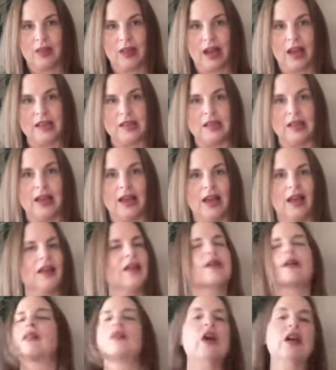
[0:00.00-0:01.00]
I,
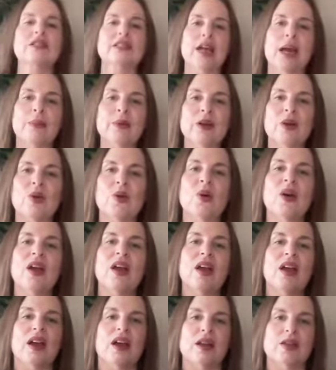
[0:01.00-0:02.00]
a long time ago,
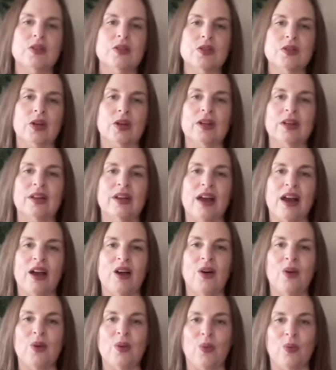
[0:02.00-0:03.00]
had started
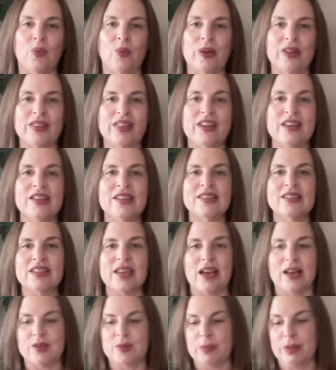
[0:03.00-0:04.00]
out with these
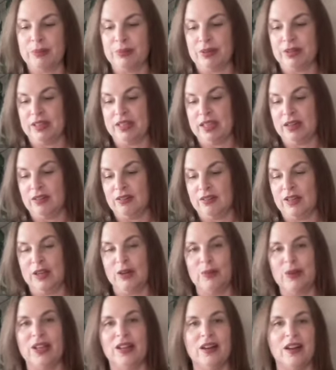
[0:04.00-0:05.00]
as my prenatal
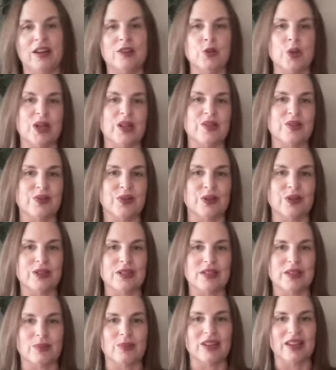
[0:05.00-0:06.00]
vitamin. I transferred to
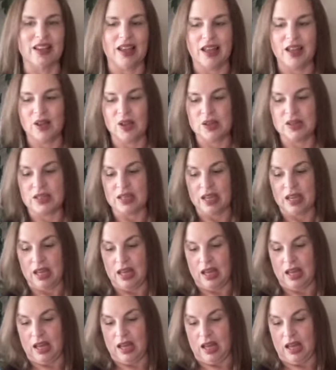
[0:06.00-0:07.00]
something else.
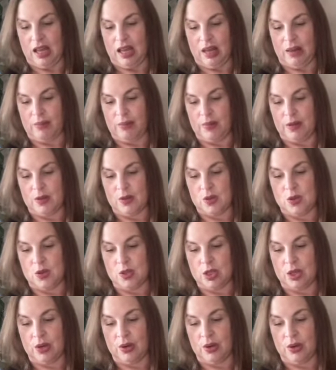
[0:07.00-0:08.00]
Um,
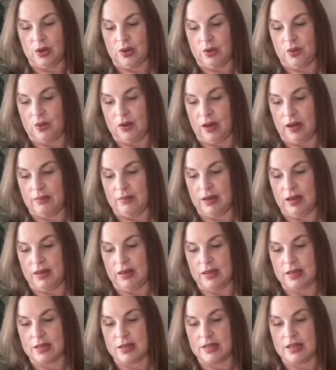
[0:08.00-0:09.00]
so I'm not
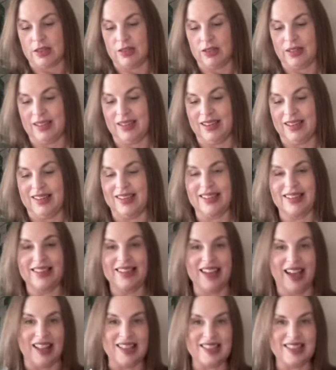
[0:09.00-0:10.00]
necessarily
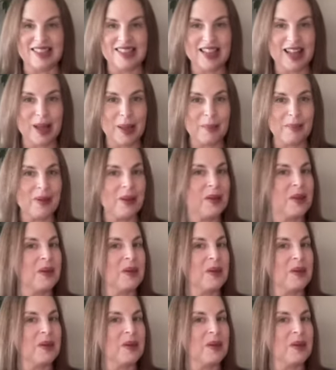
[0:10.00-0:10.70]
against them,